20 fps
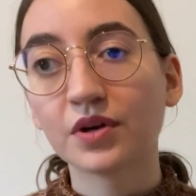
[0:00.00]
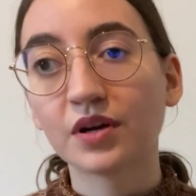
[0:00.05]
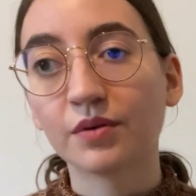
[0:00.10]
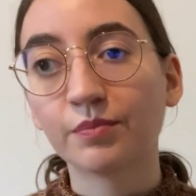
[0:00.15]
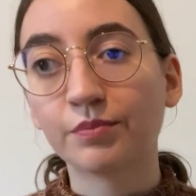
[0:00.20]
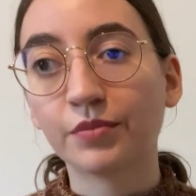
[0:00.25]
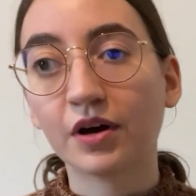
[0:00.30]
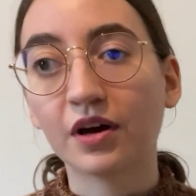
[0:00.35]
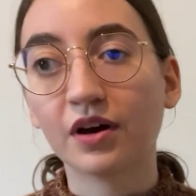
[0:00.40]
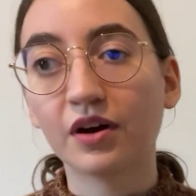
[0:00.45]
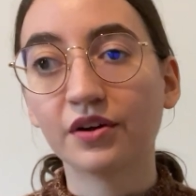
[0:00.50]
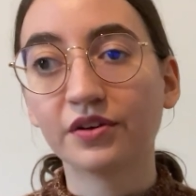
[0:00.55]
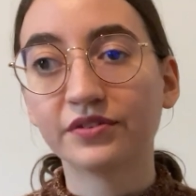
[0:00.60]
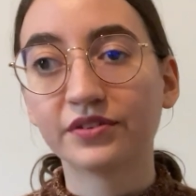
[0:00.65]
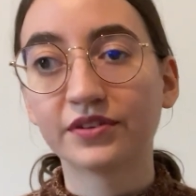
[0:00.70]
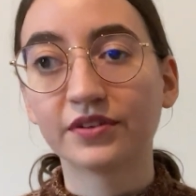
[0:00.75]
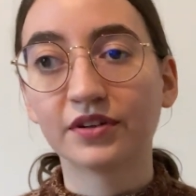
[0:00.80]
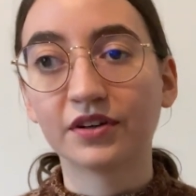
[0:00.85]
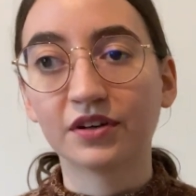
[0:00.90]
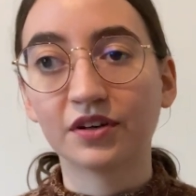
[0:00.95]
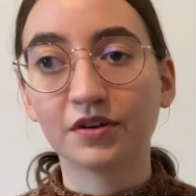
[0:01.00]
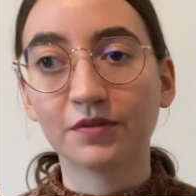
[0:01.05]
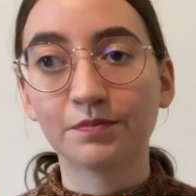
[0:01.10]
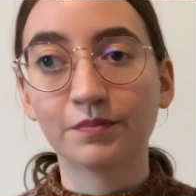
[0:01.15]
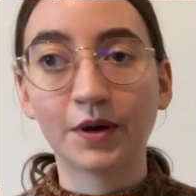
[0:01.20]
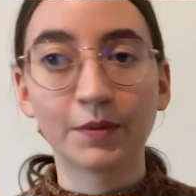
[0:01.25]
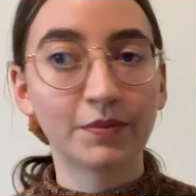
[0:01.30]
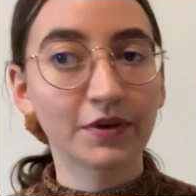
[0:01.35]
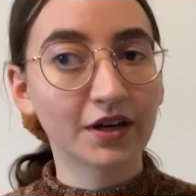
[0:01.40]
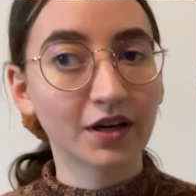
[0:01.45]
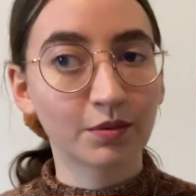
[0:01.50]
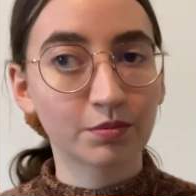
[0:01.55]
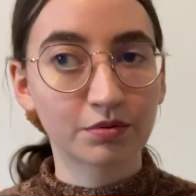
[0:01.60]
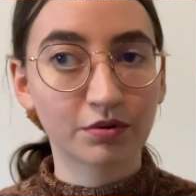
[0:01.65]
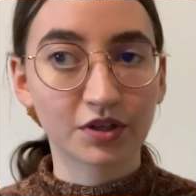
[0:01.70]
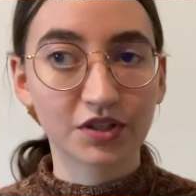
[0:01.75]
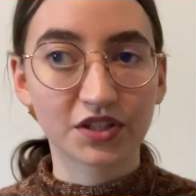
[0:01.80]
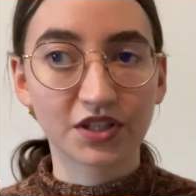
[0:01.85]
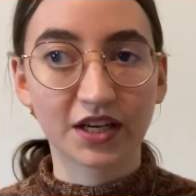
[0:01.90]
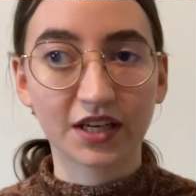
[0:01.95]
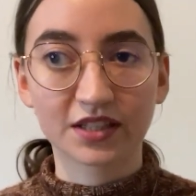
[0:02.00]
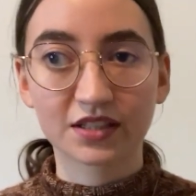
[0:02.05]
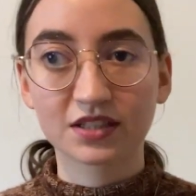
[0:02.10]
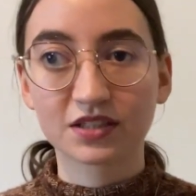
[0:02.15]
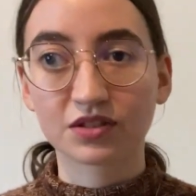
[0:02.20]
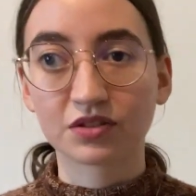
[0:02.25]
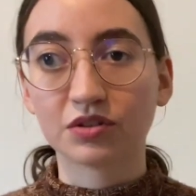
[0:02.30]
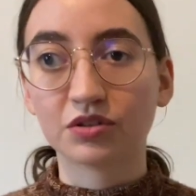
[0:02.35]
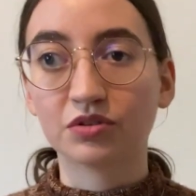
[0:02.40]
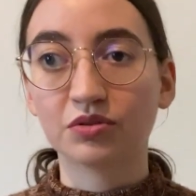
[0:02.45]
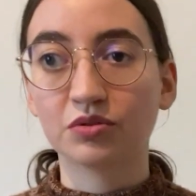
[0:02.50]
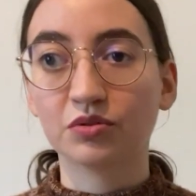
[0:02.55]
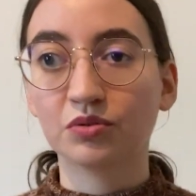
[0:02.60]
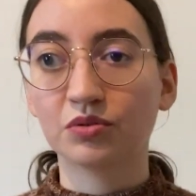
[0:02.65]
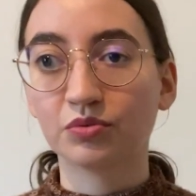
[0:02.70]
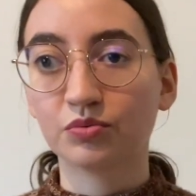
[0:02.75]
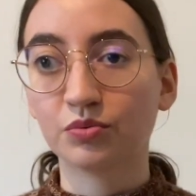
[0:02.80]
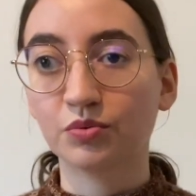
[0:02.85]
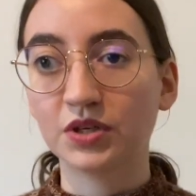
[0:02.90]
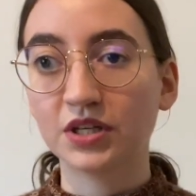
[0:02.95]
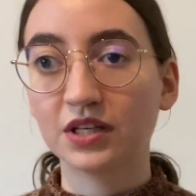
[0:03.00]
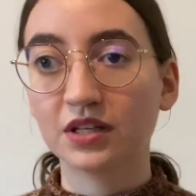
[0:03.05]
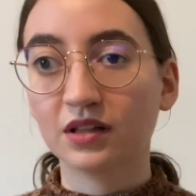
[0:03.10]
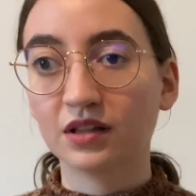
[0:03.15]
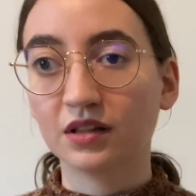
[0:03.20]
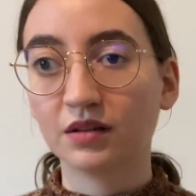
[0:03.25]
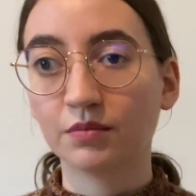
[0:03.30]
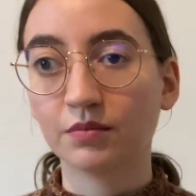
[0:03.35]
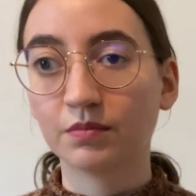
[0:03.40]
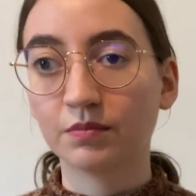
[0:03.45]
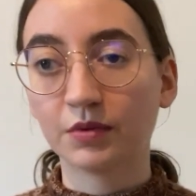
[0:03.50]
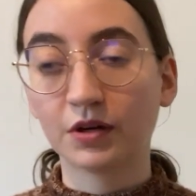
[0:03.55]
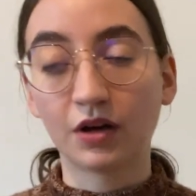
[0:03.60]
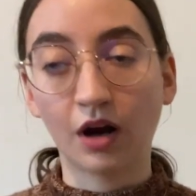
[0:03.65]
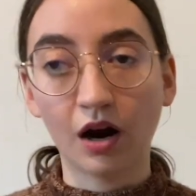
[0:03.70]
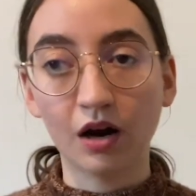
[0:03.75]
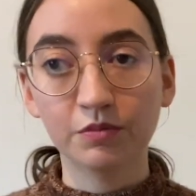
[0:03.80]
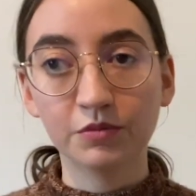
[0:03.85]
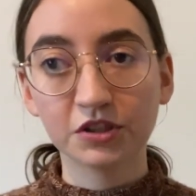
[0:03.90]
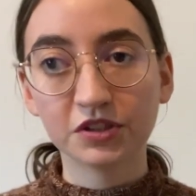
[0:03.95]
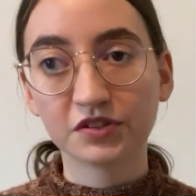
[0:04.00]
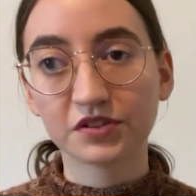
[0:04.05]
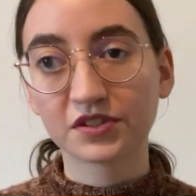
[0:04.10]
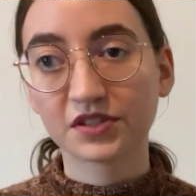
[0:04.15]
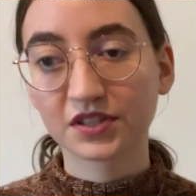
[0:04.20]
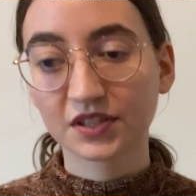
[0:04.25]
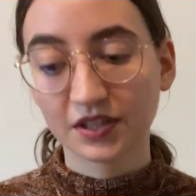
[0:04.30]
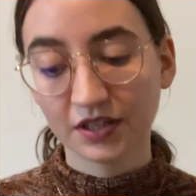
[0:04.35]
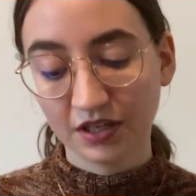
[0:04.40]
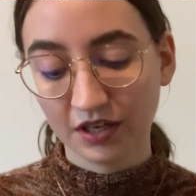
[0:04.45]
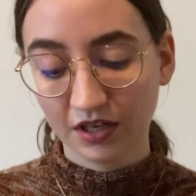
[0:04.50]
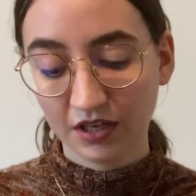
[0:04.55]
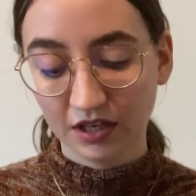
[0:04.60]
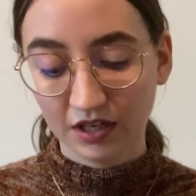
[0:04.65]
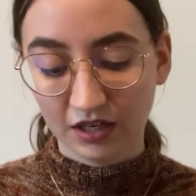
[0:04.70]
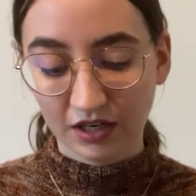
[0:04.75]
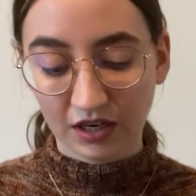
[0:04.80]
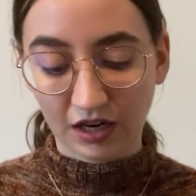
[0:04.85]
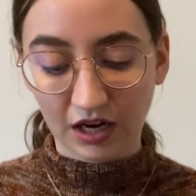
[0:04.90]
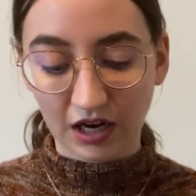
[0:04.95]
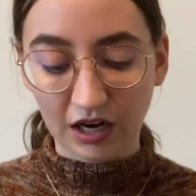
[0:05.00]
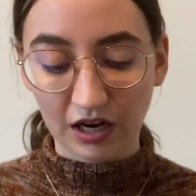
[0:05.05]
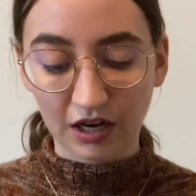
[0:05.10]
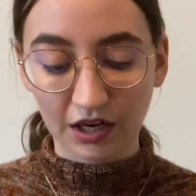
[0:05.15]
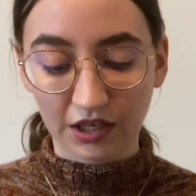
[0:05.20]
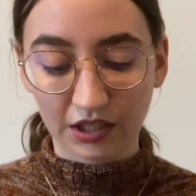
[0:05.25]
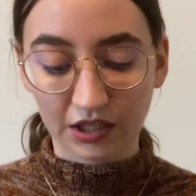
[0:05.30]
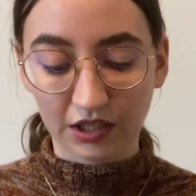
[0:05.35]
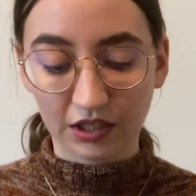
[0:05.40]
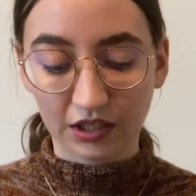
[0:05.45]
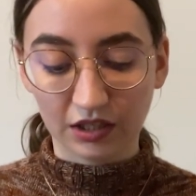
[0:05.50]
but my bigger projects, so real garments, I